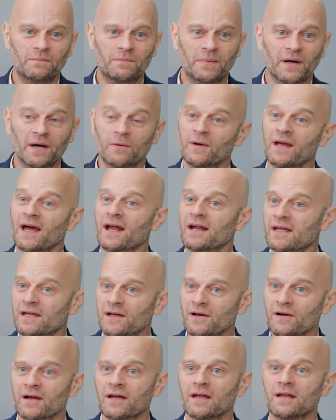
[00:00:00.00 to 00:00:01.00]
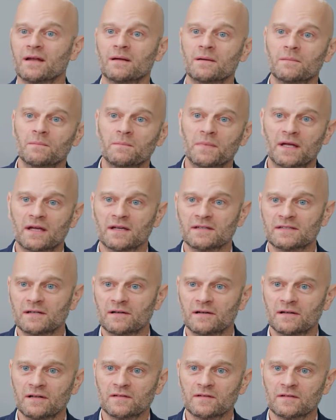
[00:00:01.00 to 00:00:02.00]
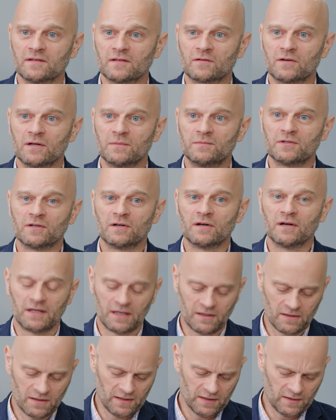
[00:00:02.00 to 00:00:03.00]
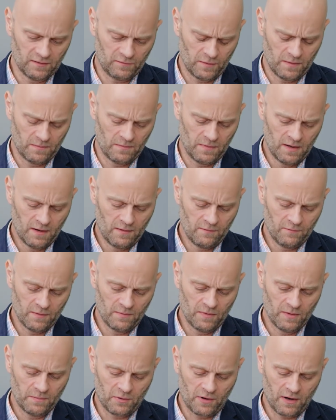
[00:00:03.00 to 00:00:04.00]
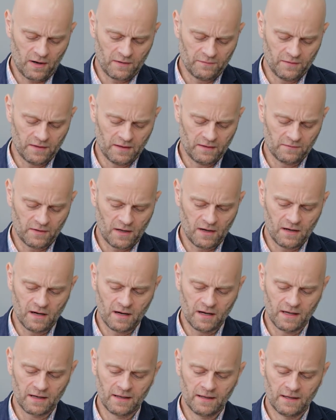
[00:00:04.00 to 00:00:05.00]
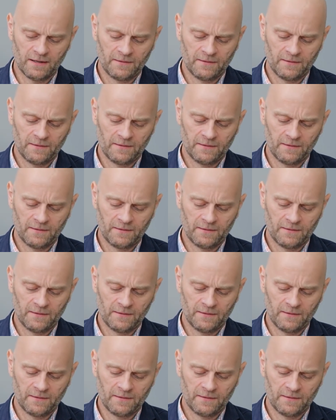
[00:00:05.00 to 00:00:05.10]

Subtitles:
But we got to hear it, because here it is in Scripture, and here it is from the prophet of God.